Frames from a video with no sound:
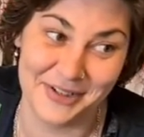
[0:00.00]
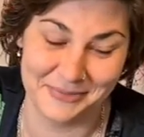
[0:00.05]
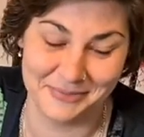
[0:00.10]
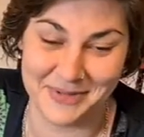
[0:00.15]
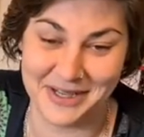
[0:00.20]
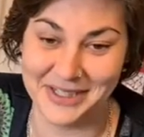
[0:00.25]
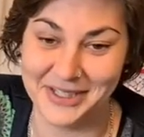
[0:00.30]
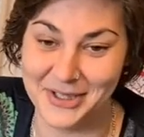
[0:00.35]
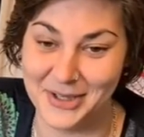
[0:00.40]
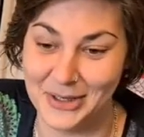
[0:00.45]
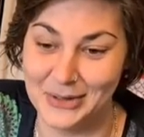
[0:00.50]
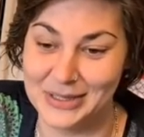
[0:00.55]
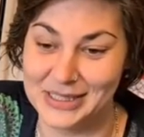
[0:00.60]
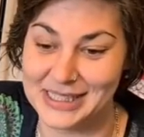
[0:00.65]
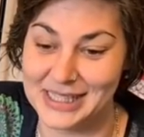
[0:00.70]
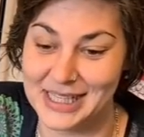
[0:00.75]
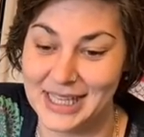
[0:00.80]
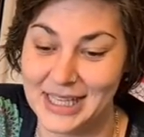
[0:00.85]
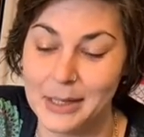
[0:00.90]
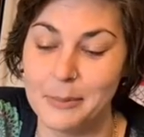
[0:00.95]
And my
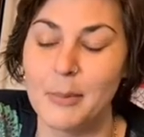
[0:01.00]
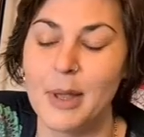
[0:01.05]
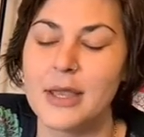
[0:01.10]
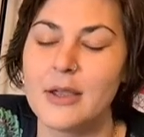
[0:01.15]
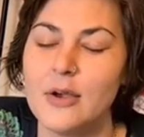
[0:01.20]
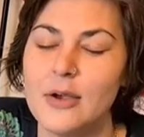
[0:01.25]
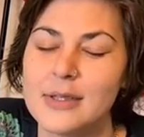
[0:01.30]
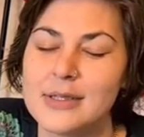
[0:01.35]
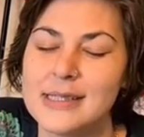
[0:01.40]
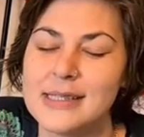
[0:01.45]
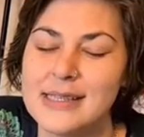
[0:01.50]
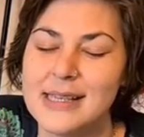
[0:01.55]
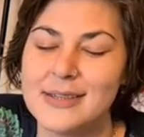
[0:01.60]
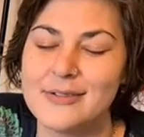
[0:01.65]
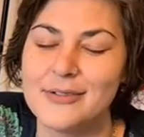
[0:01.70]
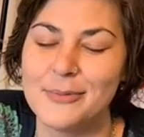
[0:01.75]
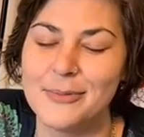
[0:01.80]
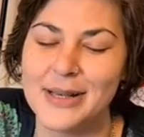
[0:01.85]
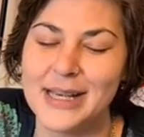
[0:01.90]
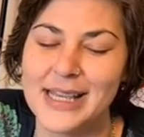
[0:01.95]
car's a
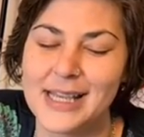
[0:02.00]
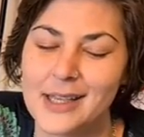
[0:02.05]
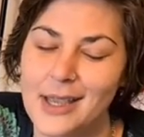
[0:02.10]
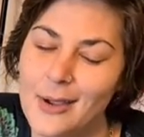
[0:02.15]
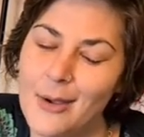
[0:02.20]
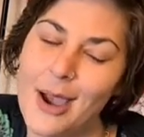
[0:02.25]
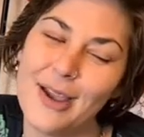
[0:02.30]
Citroen Berlingo.